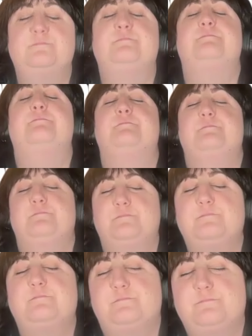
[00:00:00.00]

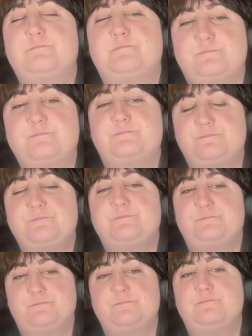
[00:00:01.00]

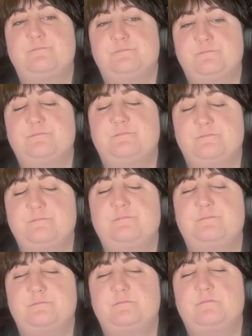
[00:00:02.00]

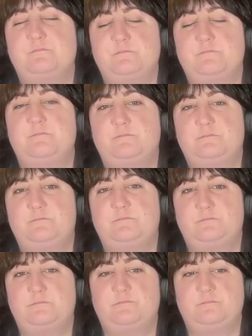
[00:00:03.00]

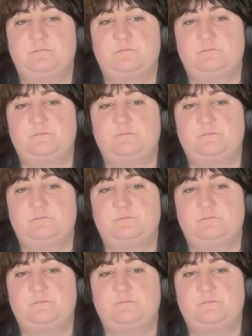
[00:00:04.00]
(silent)